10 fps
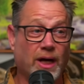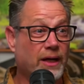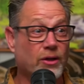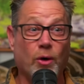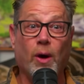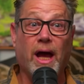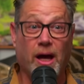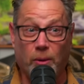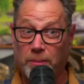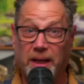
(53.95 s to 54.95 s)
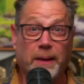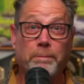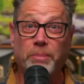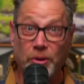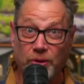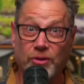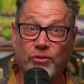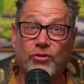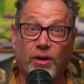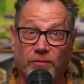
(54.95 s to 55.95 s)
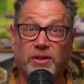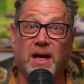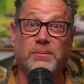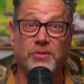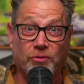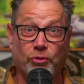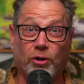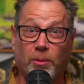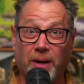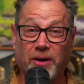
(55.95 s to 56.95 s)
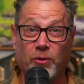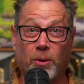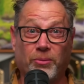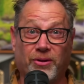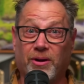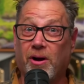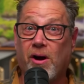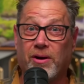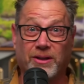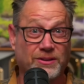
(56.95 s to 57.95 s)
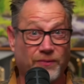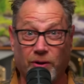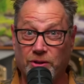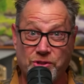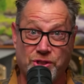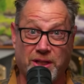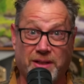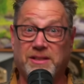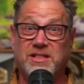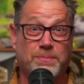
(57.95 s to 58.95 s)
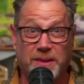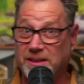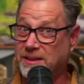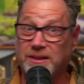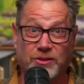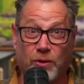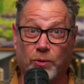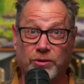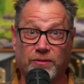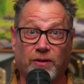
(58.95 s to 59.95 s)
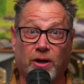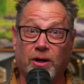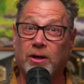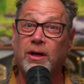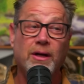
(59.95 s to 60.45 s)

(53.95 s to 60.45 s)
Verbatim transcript: I don't know how many billions of types of soil microbes there are as far as genus, species, cultivar,